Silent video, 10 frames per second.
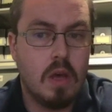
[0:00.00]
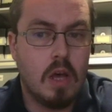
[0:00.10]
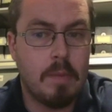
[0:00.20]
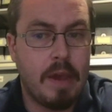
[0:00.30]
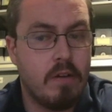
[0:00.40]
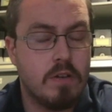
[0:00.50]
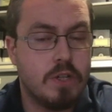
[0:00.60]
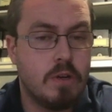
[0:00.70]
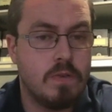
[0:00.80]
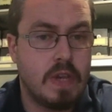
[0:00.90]
Um, Aaron
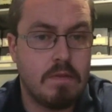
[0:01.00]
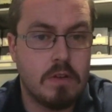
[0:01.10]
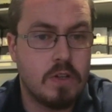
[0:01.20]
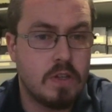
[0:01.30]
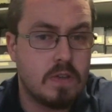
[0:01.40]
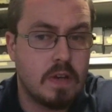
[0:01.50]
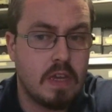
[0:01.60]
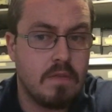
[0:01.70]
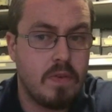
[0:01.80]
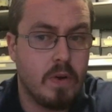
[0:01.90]
Jones averaged six and a
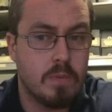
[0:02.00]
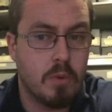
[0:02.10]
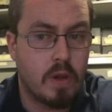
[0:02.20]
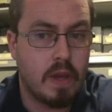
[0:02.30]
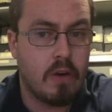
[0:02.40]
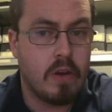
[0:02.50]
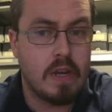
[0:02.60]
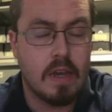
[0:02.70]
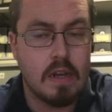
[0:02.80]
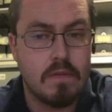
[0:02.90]
half yards per carry,
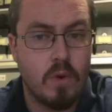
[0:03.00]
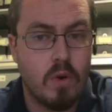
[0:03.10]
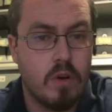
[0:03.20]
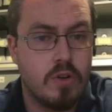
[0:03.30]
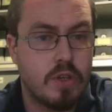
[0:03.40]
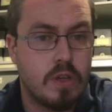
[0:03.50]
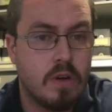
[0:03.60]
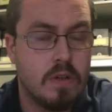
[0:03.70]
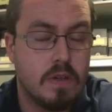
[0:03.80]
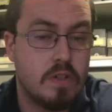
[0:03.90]
94 rushing
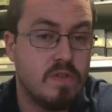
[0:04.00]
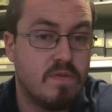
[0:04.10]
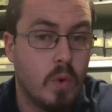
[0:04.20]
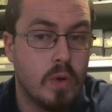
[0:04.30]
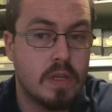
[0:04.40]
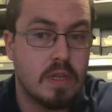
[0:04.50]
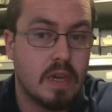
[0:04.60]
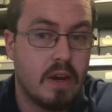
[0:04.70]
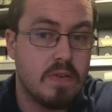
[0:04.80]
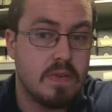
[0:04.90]
yards on just 14
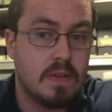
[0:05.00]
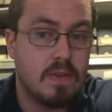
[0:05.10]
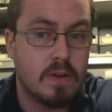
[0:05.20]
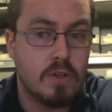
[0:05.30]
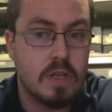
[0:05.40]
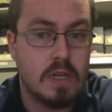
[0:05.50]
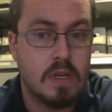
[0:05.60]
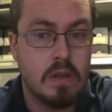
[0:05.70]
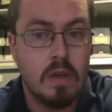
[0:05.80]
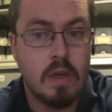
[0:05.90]
carries and a
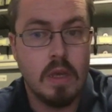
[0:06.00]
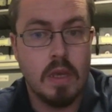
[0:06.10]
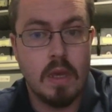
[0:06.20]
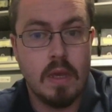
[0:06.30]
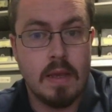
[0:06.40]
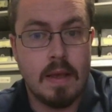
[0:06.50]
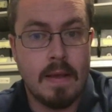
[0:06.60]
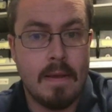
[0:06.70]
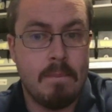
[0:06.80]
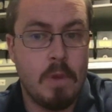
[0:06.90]
touchdown.
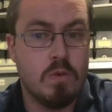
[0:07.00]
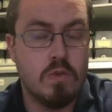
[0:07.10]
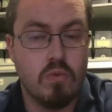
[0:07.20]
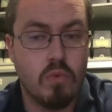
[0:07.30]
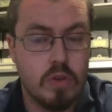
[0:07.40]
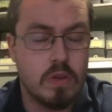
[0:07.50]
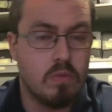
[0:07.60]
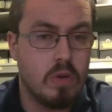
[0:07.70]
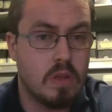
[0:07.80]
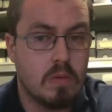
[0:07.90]
Um, it was really,
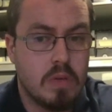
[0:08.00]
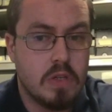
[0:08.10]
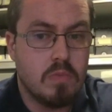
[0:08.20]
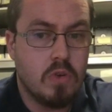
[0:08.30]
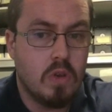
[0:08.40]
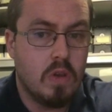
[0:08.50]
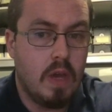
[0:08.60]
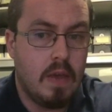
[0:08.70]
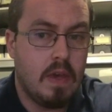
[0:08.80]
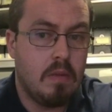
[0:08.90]
really abysmal.
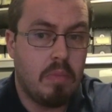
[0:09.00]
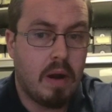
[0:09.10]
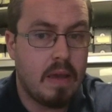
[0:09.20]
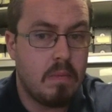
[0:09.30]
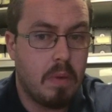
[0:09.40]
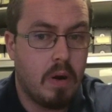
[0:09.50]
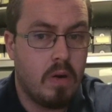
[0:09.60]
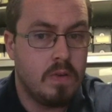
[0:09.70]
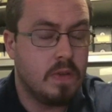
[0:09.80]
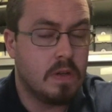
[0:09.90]
And then Brian
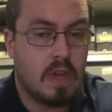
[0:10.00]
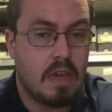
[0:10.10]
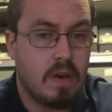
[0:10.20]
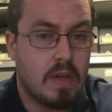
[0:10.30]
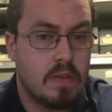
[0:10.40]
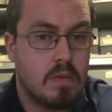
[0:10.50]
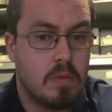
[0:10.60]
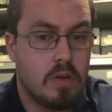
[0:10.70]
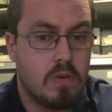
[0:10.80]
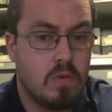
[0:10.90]
Burns and Kayvon
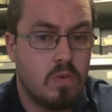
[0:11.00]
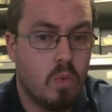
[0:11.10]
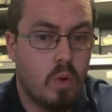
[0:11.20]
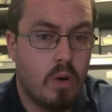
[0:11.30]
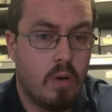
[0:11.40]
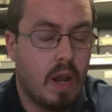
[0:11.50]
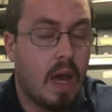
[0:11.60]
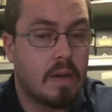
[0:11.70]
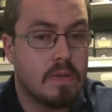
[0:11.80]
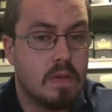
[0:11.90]
Thibodeaux were
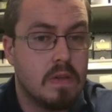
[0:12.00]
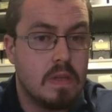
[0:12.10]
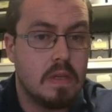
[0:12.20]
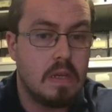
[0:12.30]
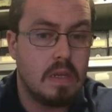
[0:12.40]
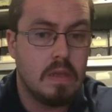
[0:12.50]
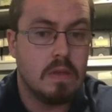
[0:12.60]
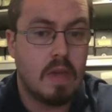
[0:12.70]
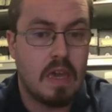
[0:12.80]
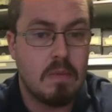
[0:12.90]
non existent in this
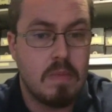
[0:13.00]
game.